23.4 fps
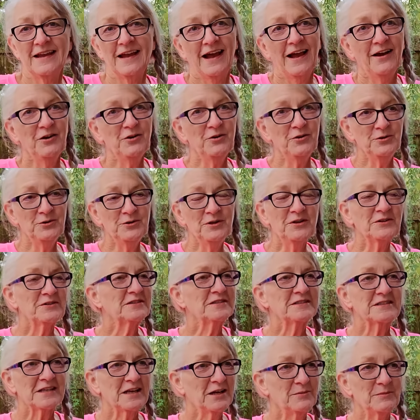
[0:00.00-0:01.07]
Who
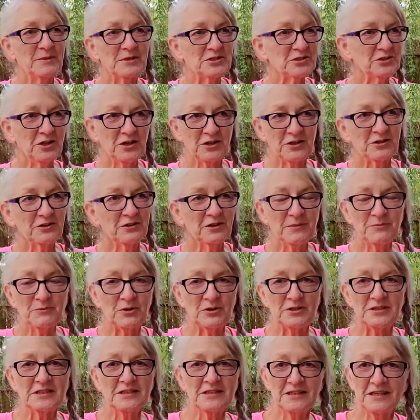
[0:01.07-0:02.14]
knows how much longer I'm
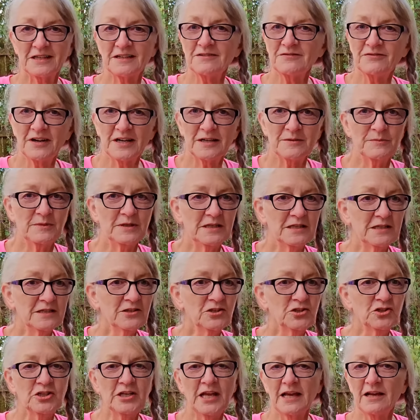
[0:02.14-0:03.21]
going to live. I'm in
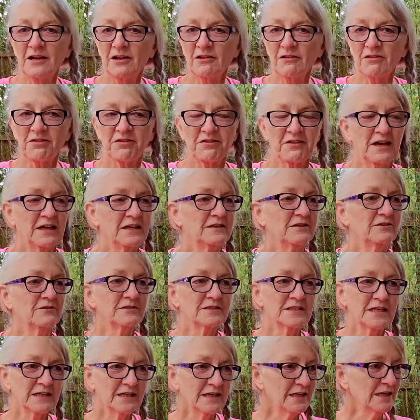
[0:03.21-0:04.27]
good health. I don't
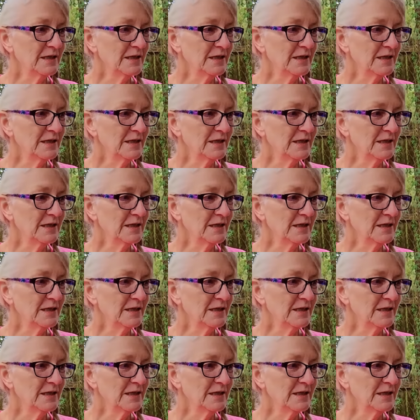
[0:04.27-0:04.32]
take any